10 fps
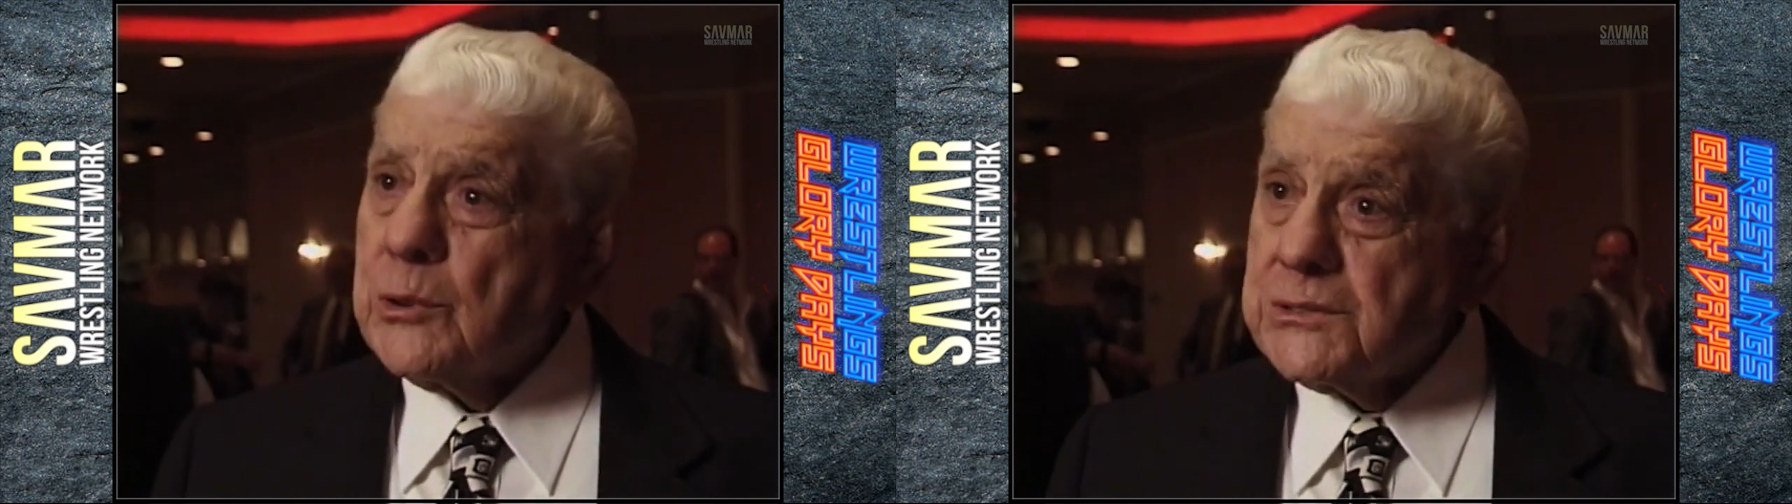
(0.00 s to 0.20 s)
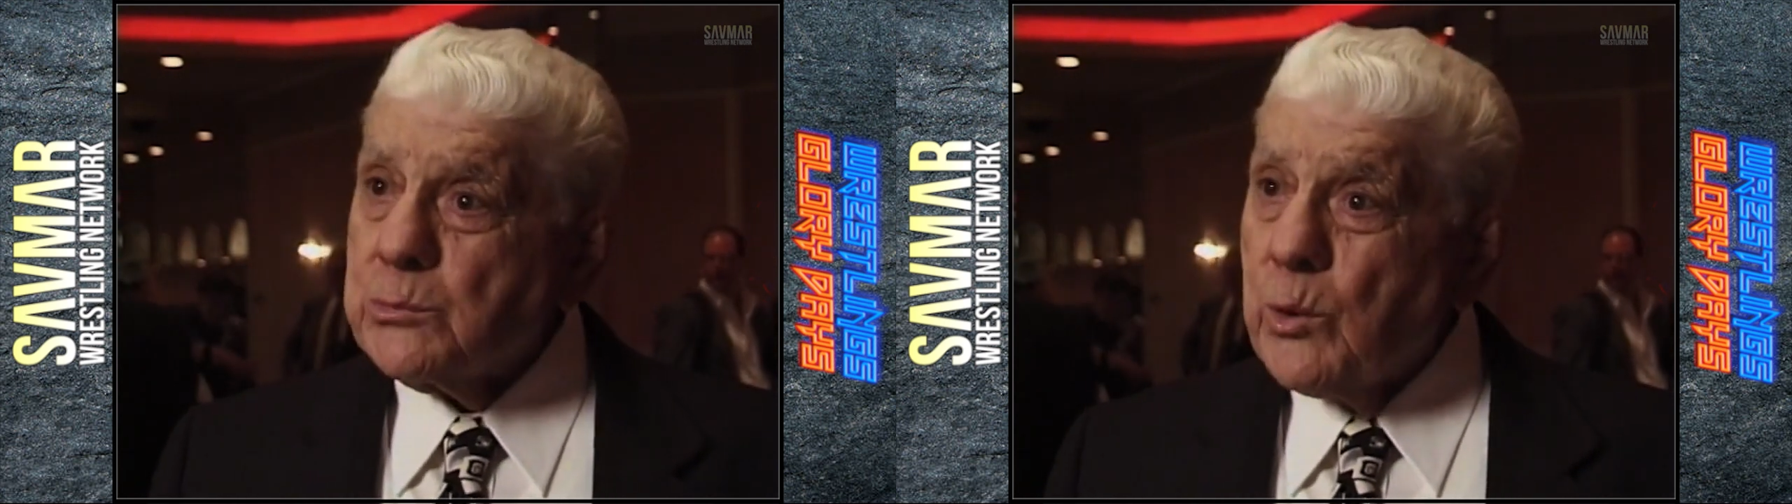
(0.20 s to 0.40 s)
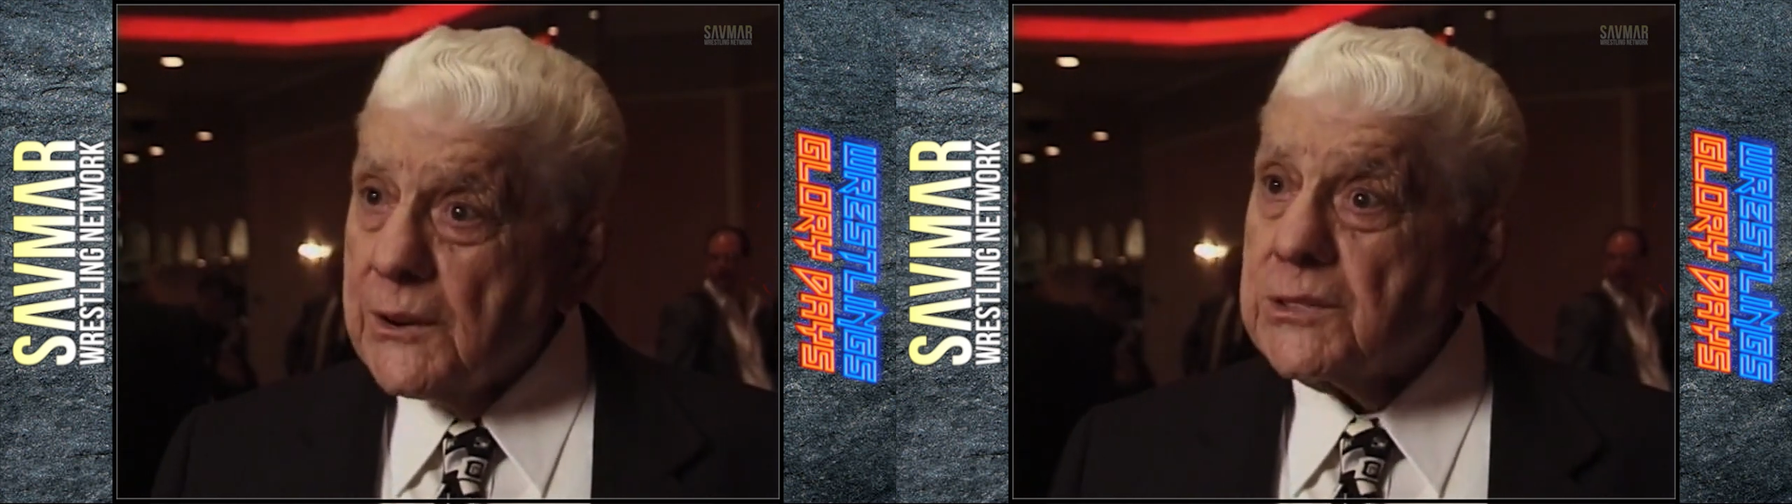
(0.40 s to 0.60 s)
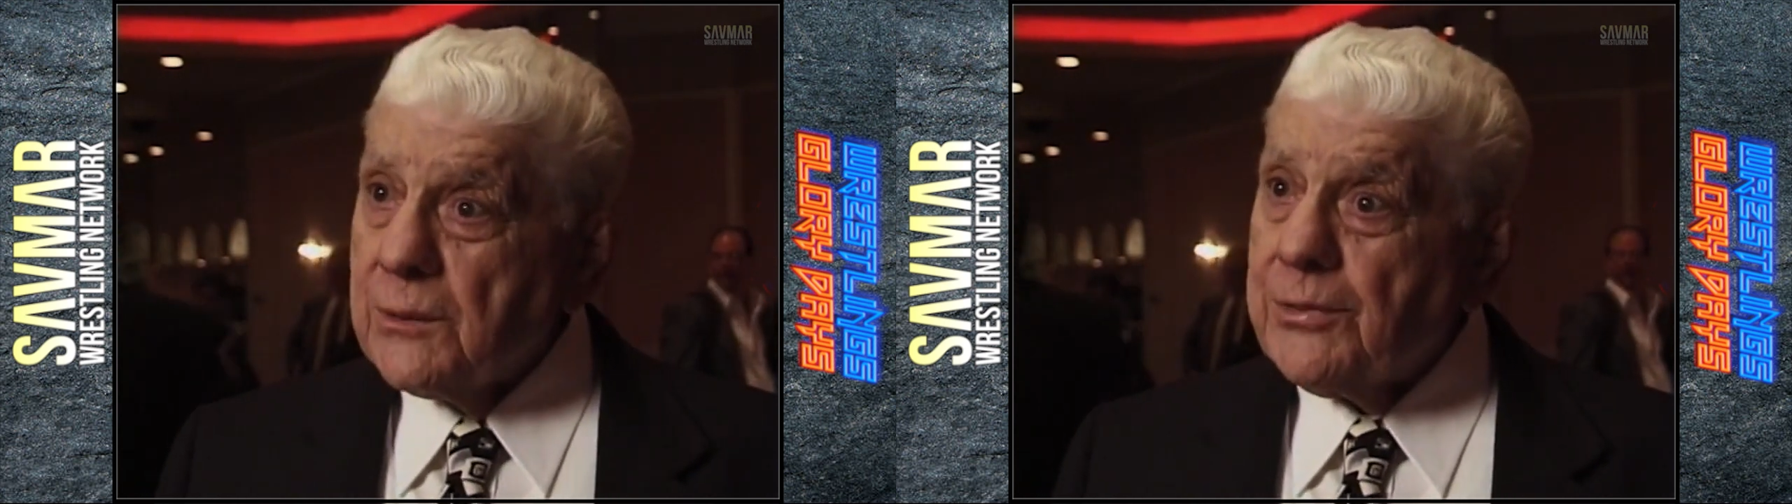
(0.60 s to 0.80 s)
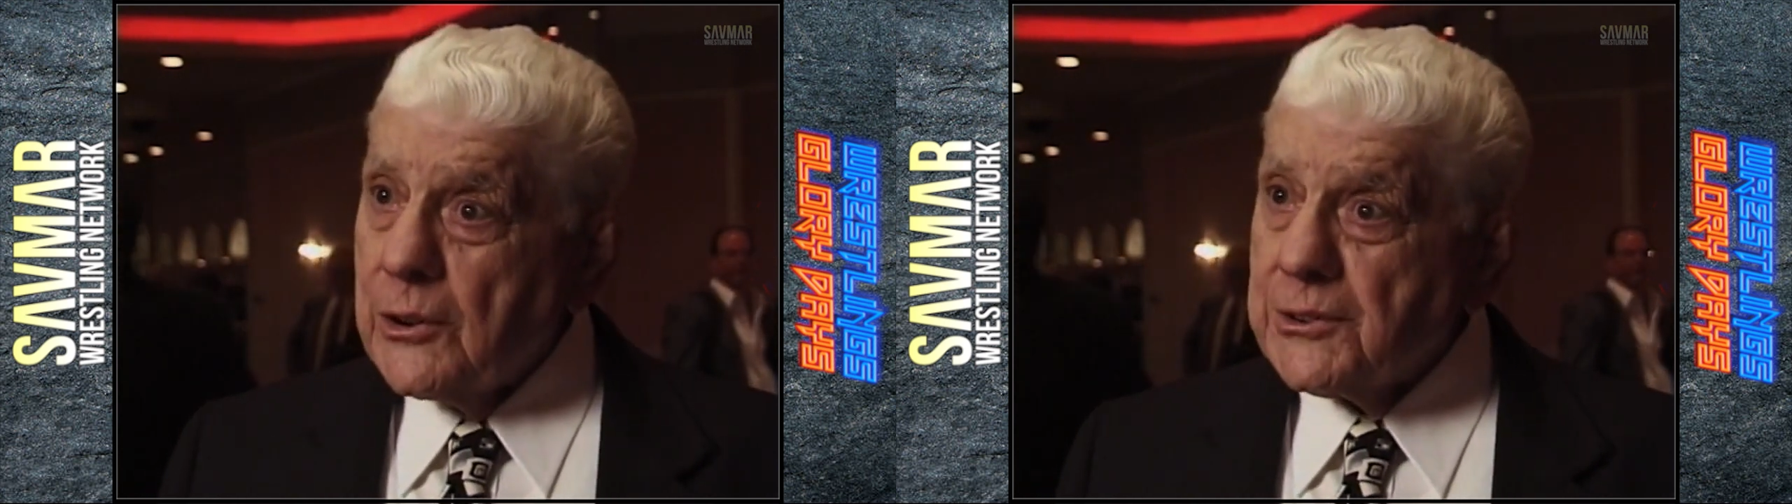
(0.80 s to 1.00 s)
was one of
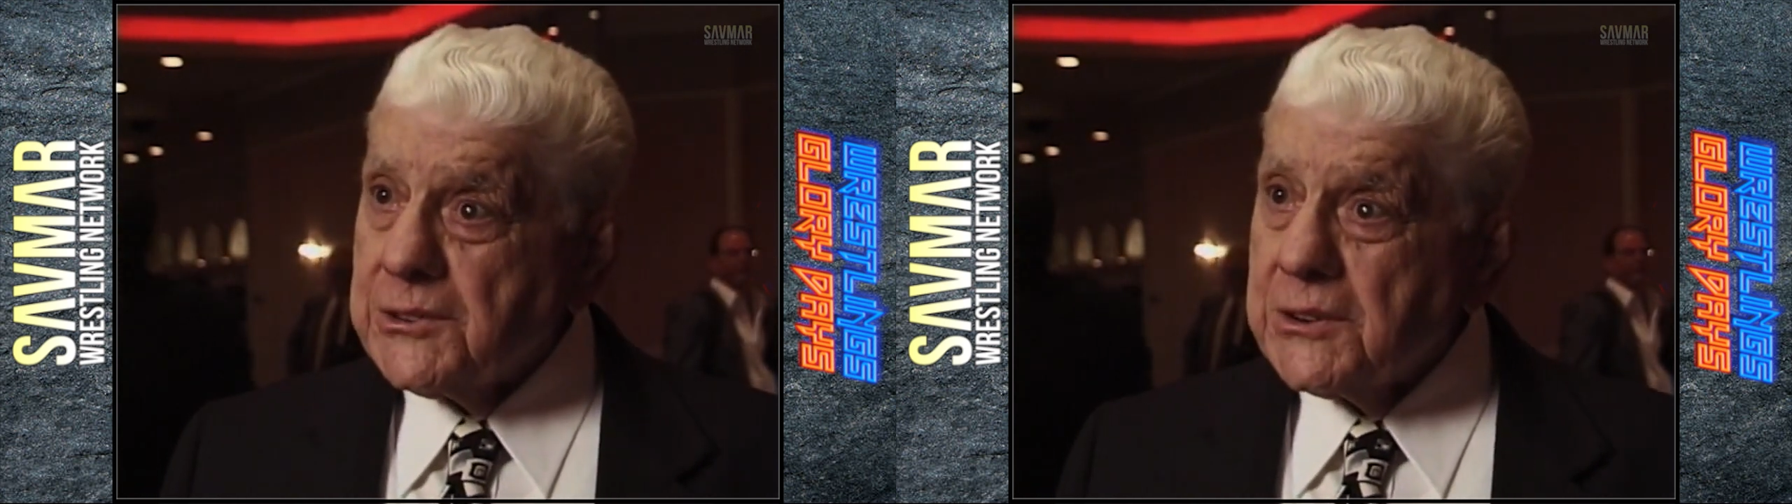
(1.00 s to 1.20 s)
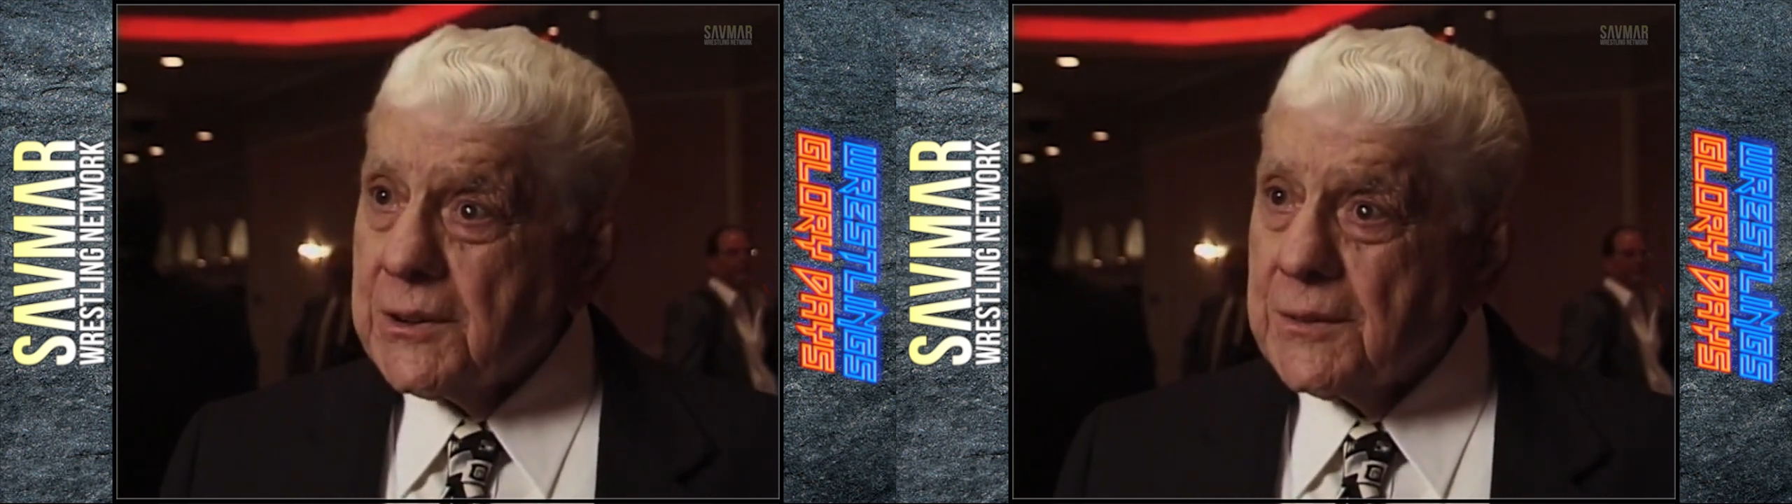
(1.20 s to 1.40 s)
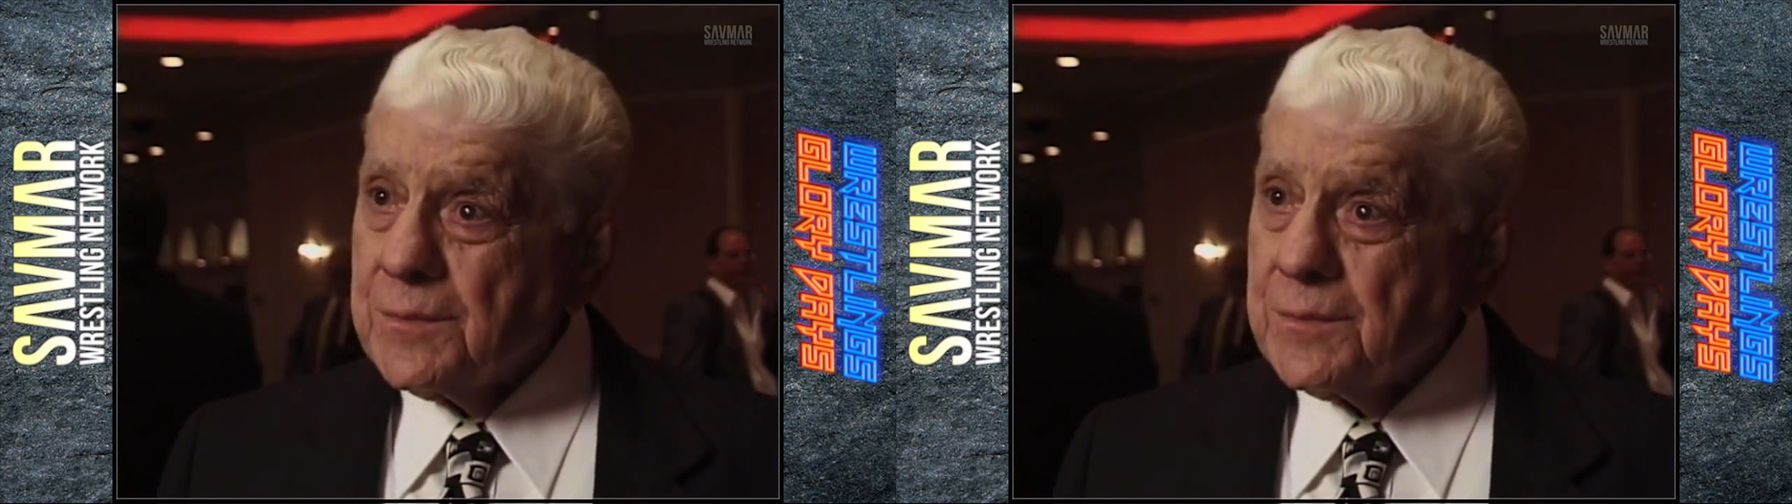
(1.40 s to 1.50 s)
the first.